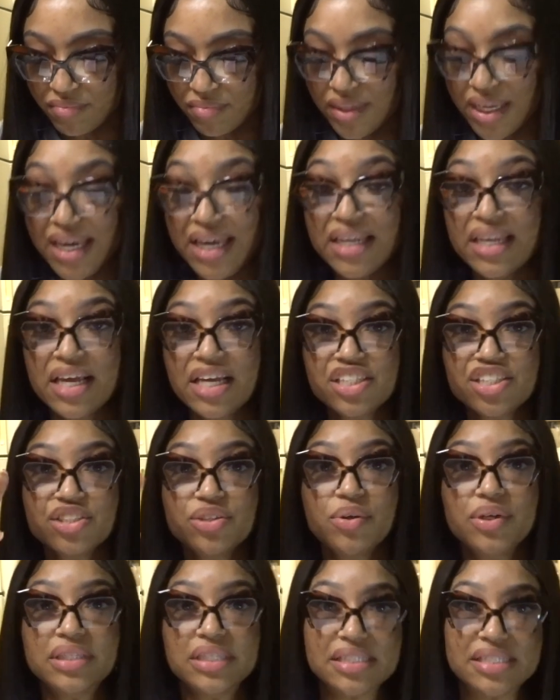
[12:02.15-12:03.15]
it lets you know
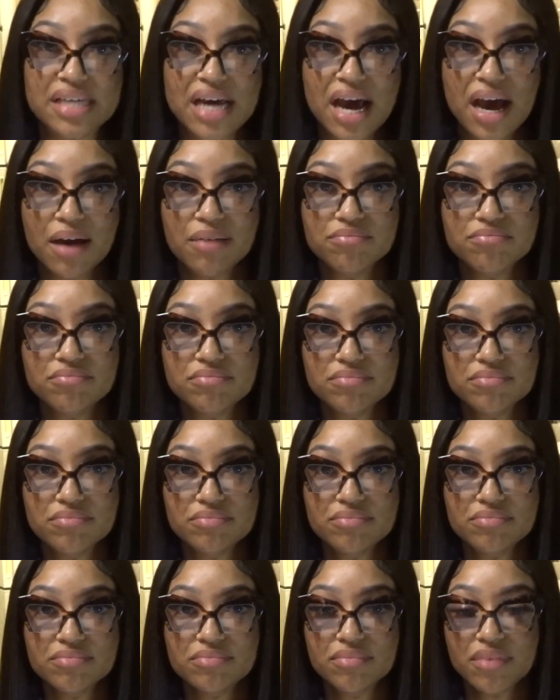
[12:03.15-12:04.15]
at the top,
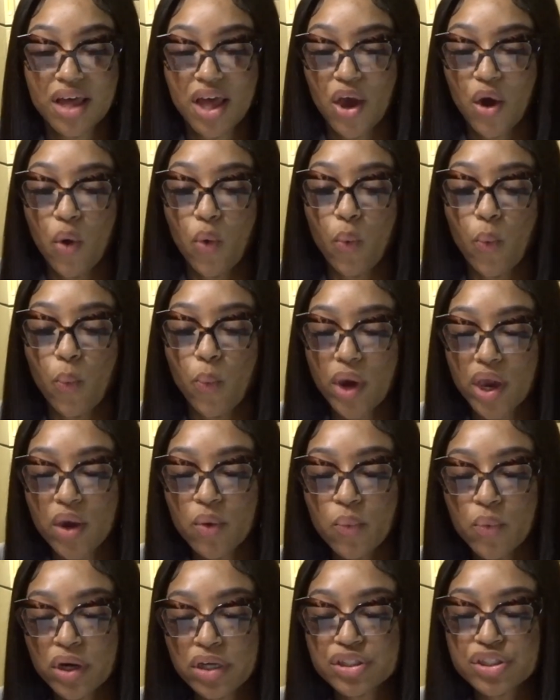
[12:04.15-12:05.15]
we
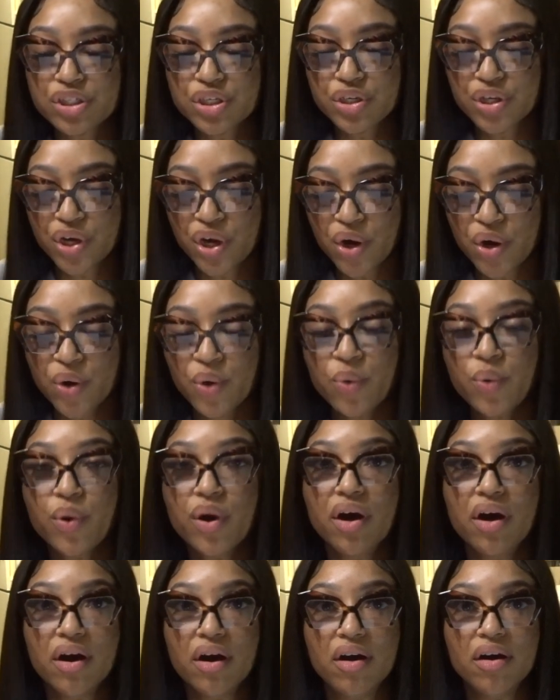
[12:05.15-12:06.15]
want to know
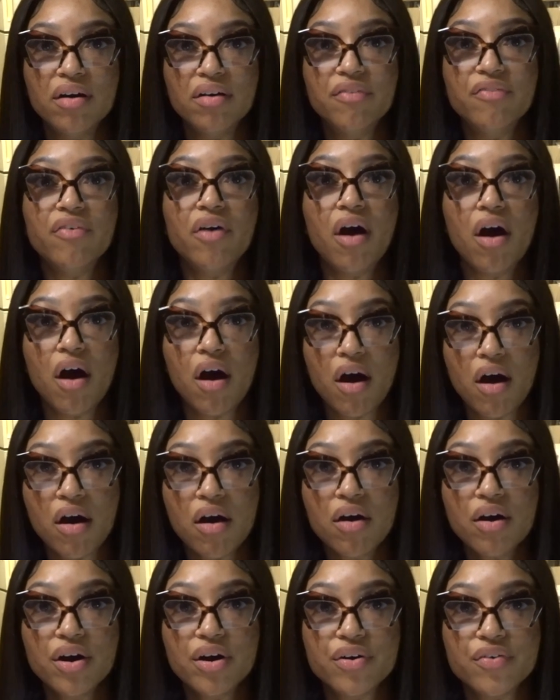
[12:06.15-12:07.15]
of
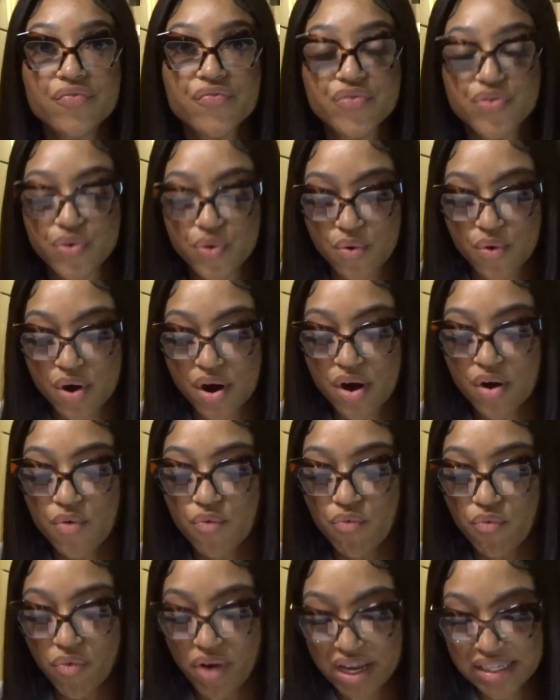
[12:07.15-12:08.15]
all of your
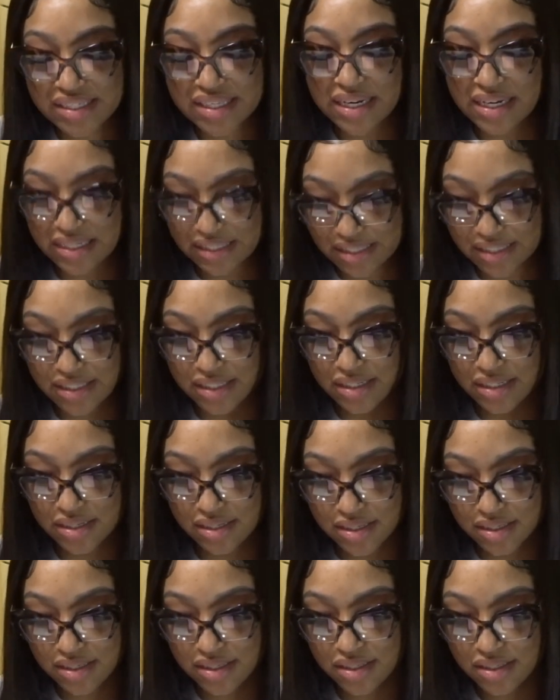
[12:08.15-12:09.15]

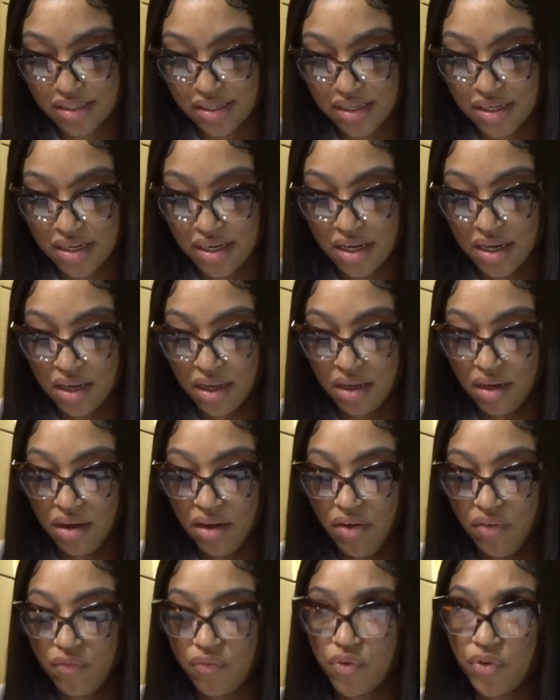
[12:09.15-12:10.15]
residences
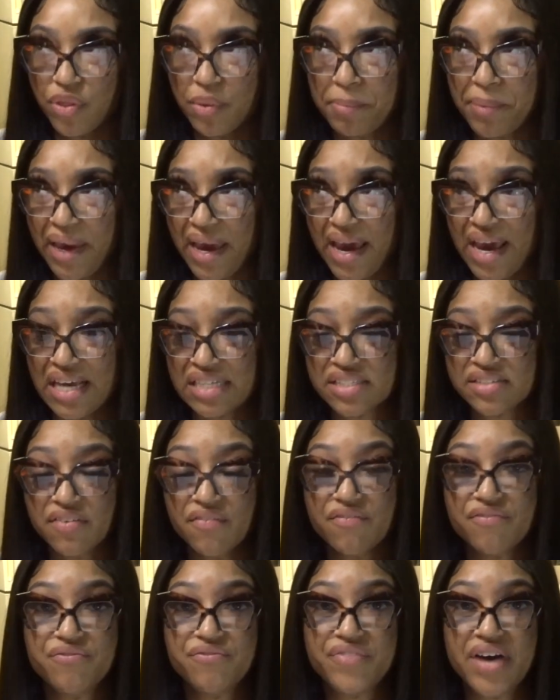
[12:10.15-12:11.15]
for the past
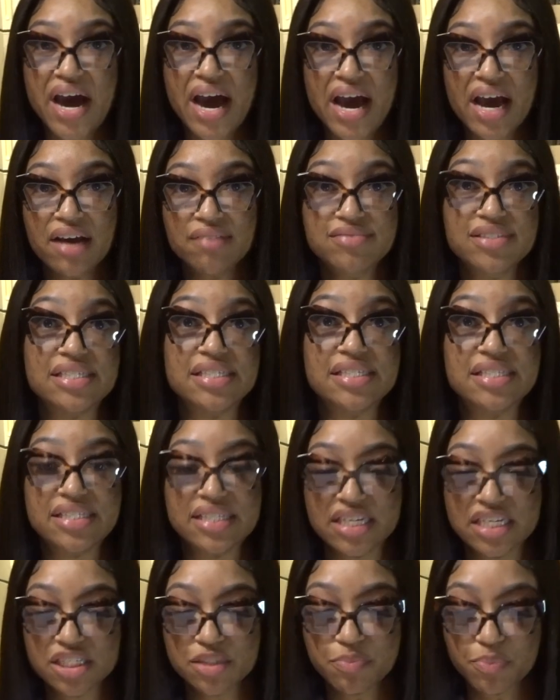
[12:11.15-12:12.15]
5 to
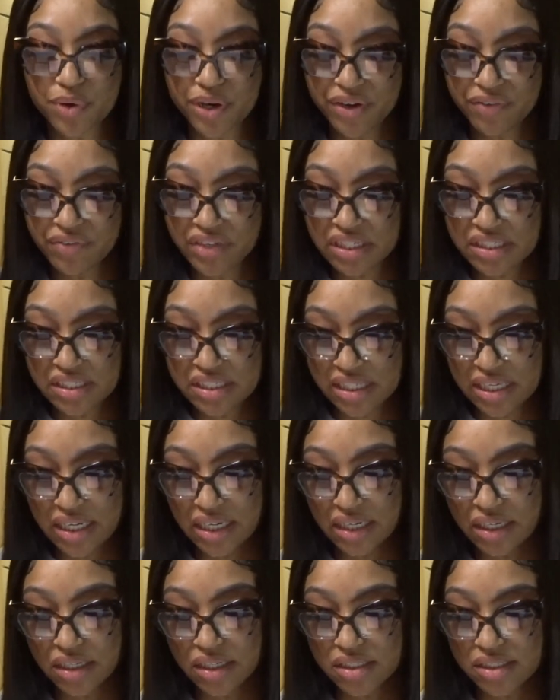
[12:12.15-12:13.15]
6 previous
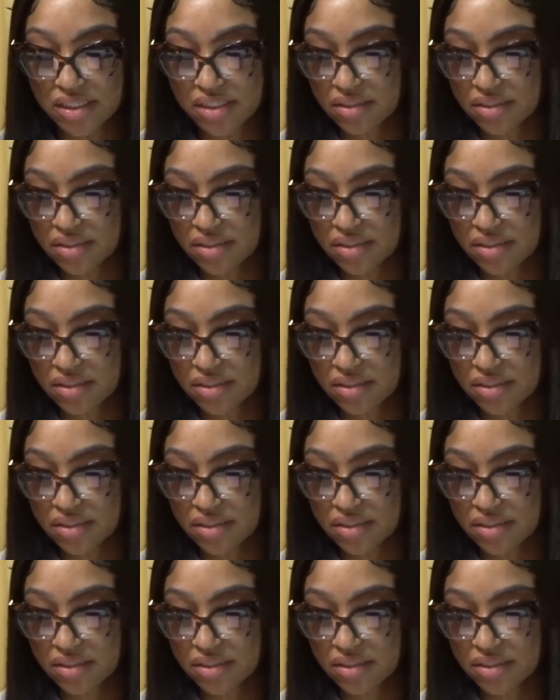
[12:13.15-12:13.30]
years.